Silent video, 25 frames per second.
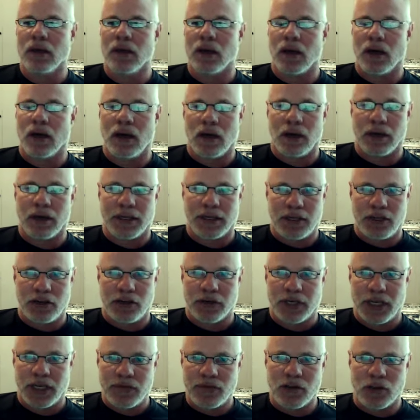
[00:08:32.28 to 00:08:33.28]

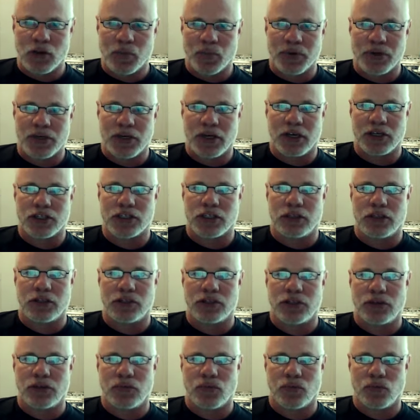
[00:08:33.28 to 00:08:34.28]
give you the production that
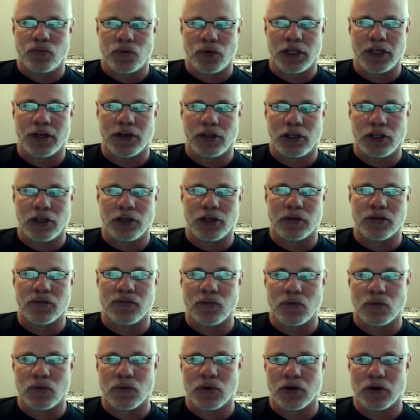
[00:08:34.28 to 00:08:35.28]
you really are looking
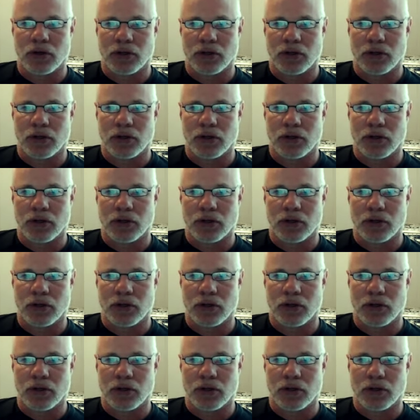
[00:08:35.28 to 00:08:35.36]
for,